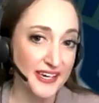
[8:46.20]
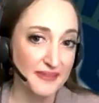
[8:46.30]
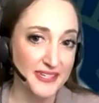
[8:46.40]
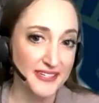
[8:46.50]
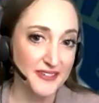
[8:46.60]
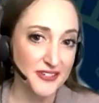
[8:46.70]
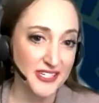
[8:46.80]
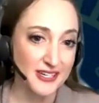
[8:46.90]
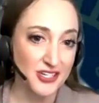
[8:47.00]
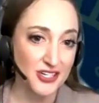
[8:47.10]
I mean, you just
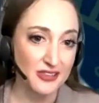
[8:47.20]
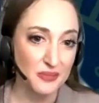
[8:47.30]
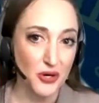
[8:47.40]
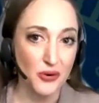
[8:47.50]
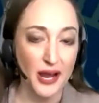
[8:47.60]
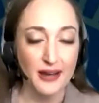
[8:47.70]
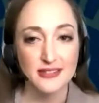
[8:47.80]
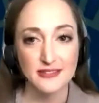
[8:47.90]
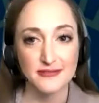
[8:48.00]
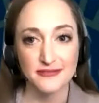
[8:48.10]
touched on the
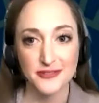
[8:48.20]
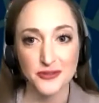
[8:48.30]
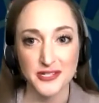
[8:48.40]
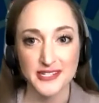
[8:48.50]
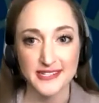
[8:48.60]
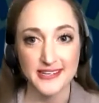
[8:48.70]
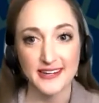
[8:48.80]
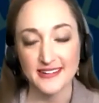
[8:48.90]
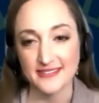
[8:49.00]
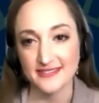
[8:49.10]
proactive course
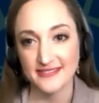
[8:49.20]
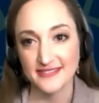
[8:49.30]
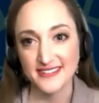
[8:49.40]
design